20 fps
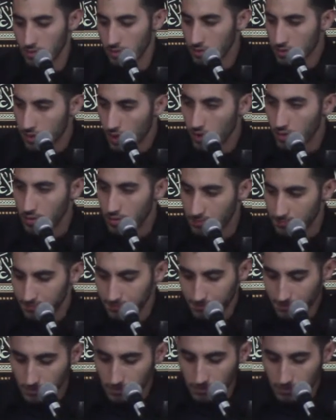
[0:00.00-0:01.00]
So,
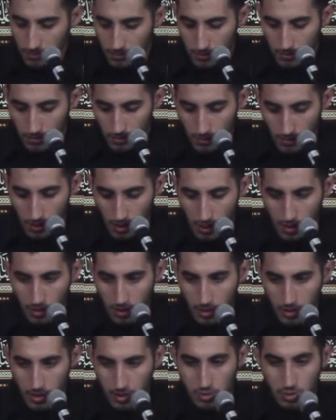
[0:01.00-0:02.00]

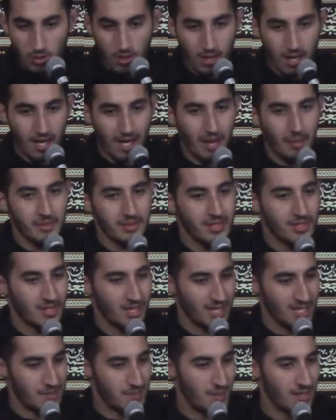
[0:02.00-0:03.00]
Rasulullah comes and
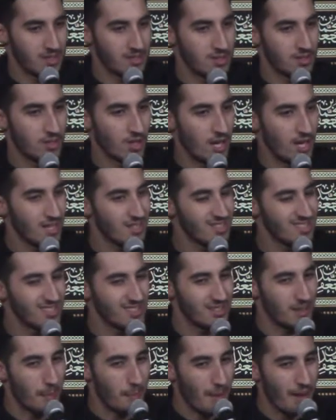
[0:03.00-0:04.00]
explains to us
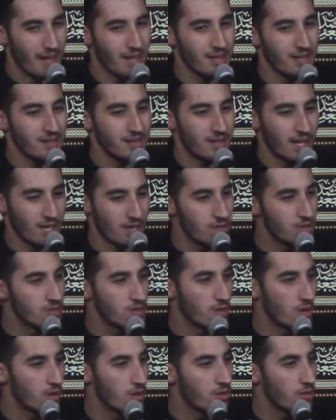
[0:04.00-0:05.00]
the pain that he used to
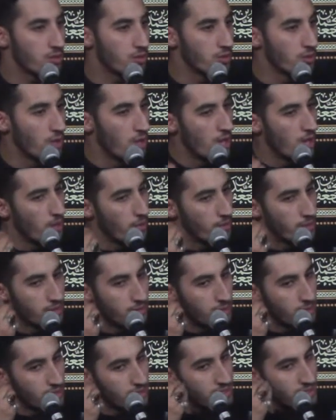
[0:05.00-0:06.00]
go through when he
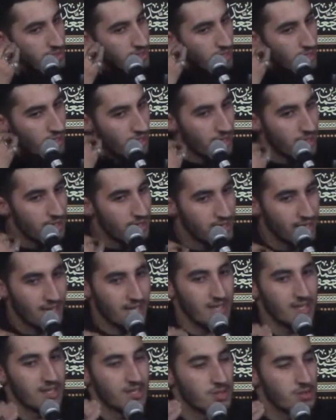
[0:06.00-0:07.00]
was
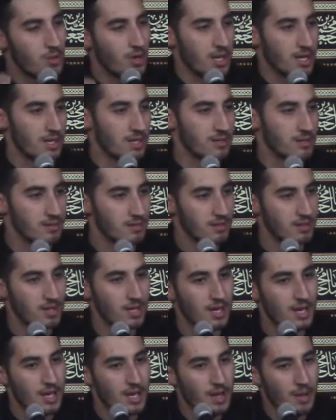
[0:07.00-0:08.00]
taking this wahi.
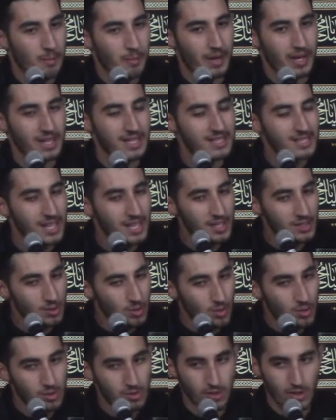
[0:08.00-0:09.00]
But he says
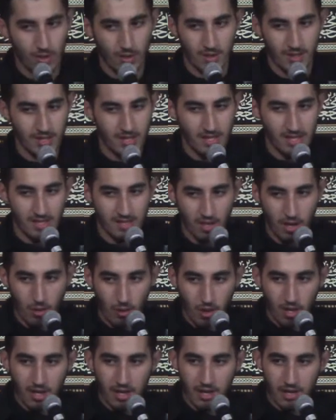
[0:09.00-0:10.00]
also, and this is the
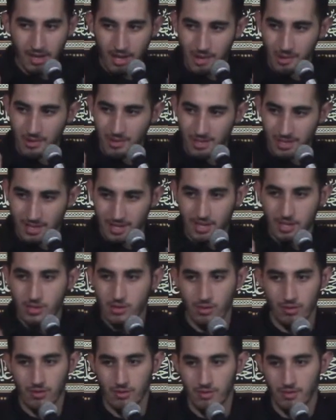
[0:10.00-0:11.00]
quality that I want to touch on.